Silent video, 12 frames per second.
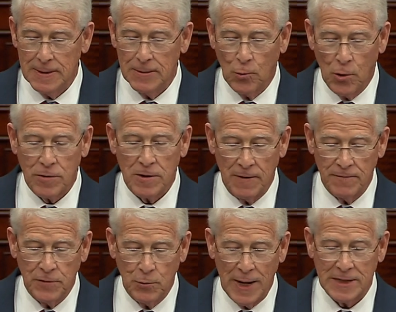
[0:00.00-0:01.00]
worth of
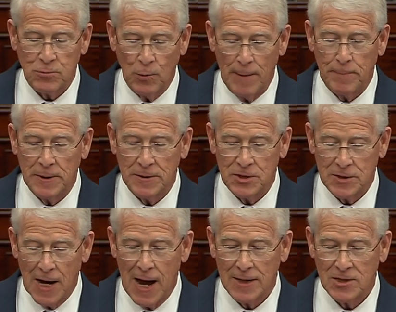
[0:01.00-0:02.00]
U.S. weapon
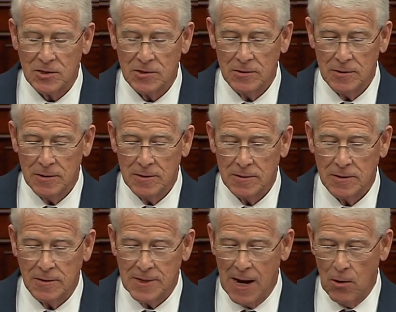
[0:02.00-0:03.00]
stocks
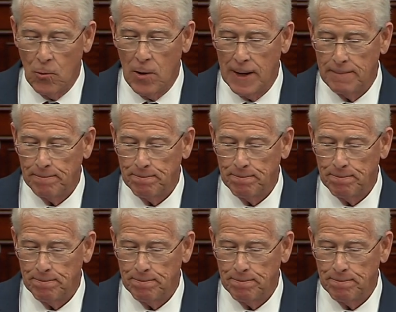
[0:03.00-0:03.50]
to Taiwan.